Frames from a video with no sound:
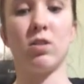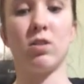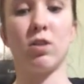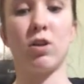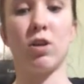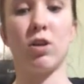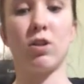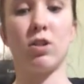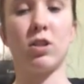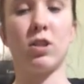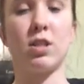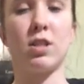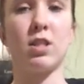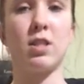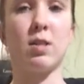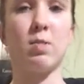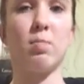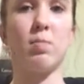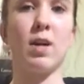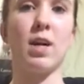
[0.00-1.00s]

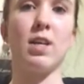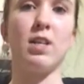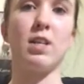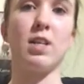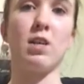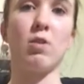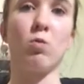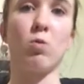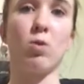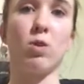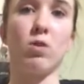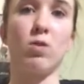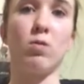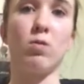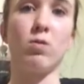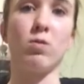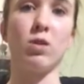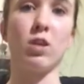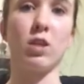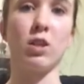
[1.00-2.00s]
cursed by the
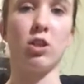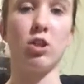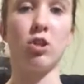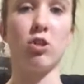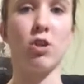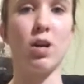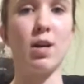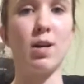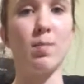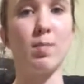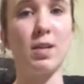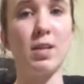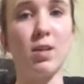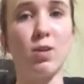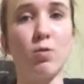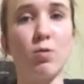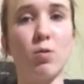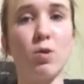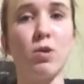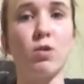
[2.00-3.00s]
Oracle because she tried to be the
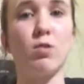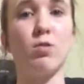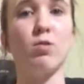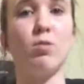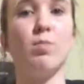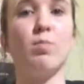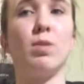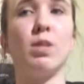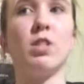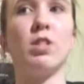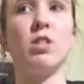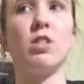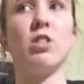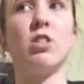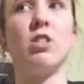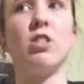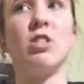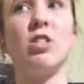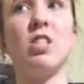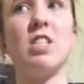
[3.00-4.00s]
Oracle, but
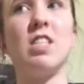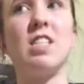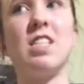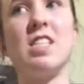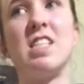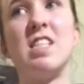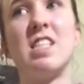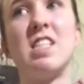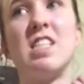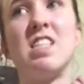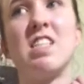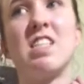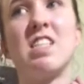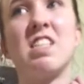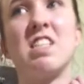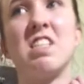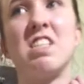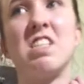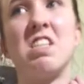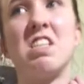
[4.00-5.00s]
it didn't
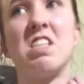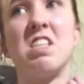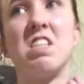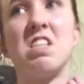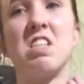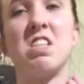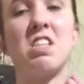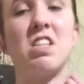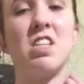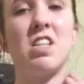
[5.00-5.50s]
succeed.